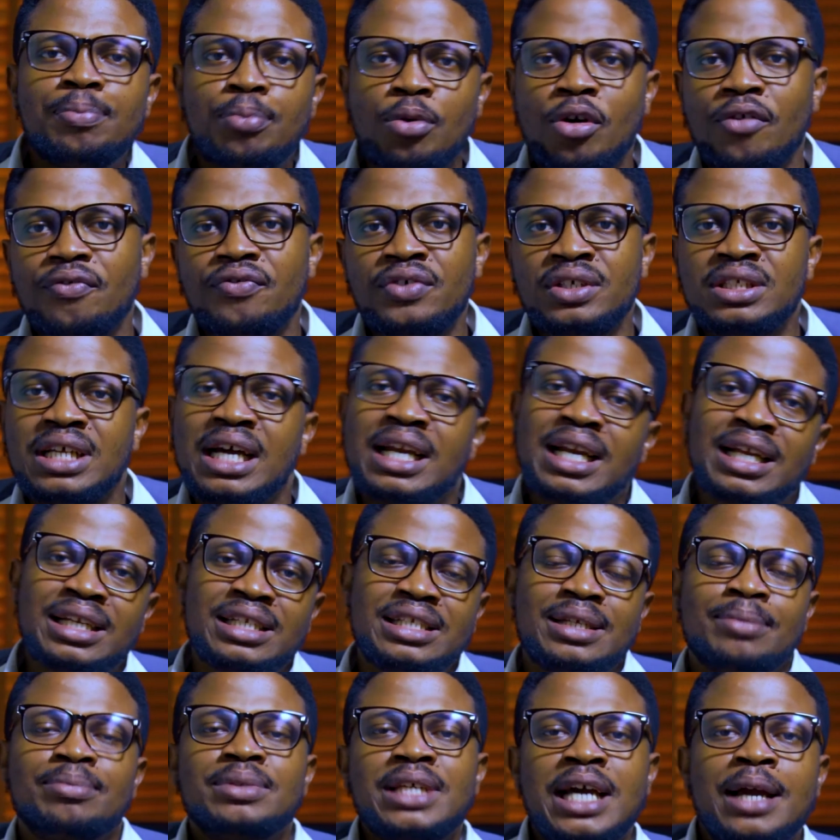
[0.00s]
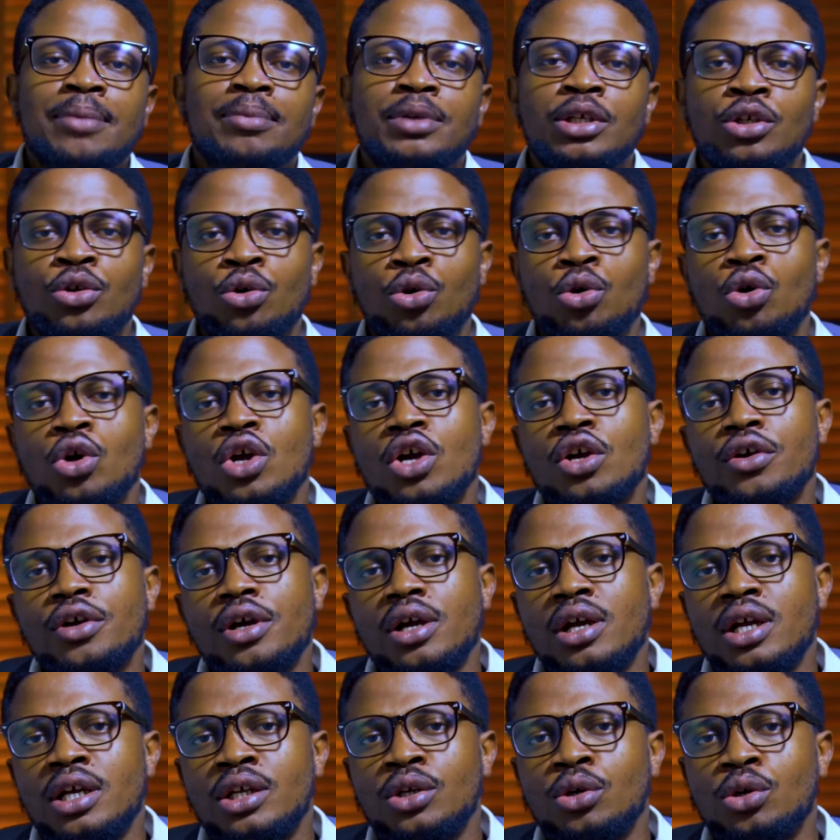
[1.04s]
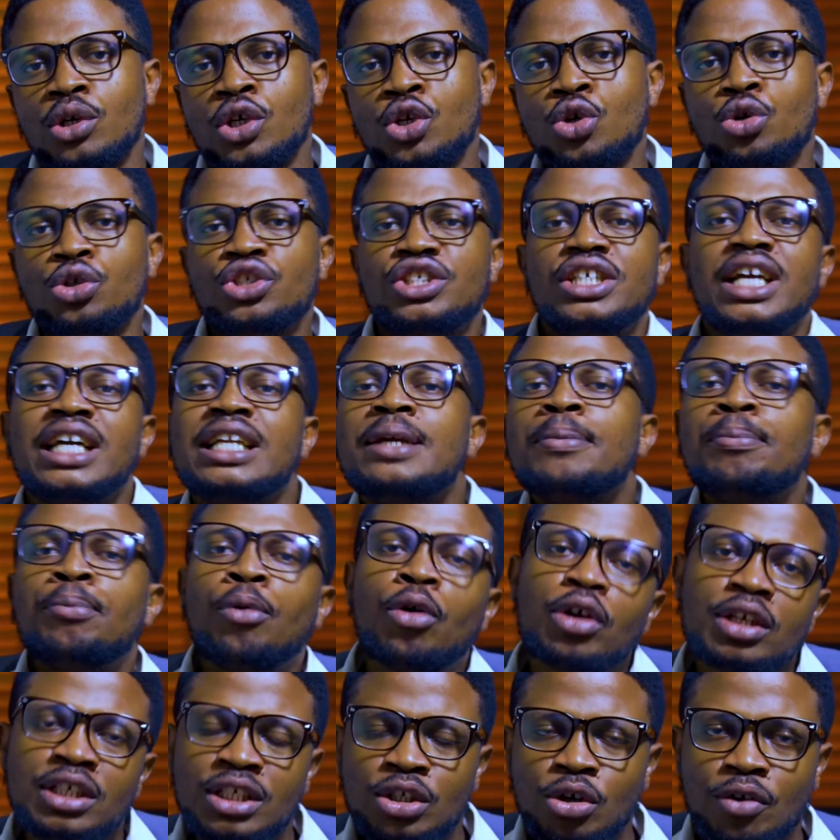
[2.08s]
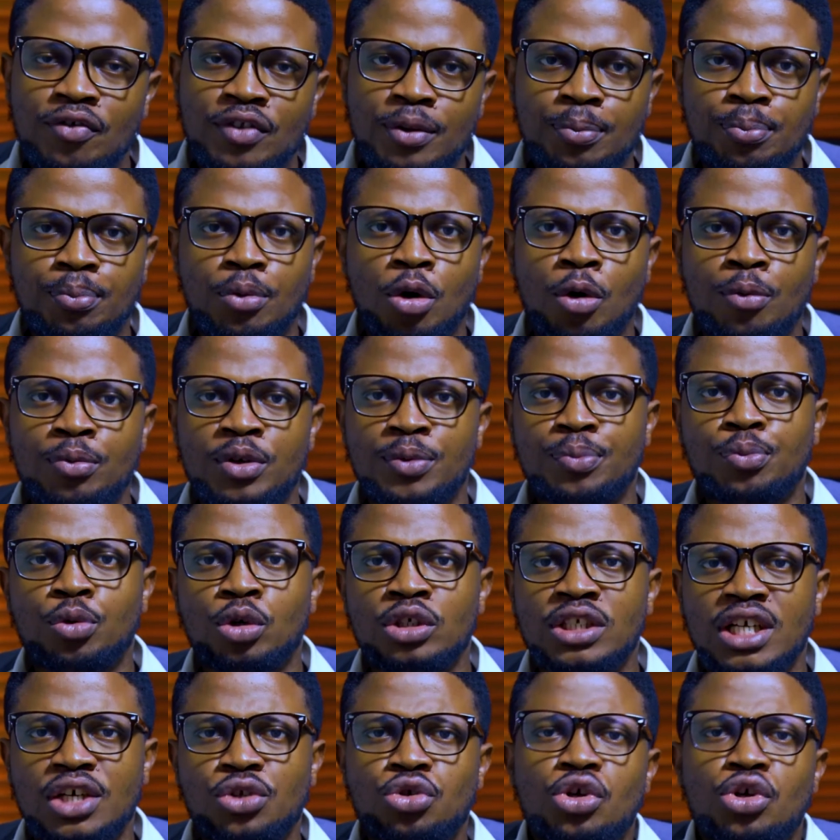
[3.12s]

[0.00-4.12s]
profit and at the same time, share the burden of the project.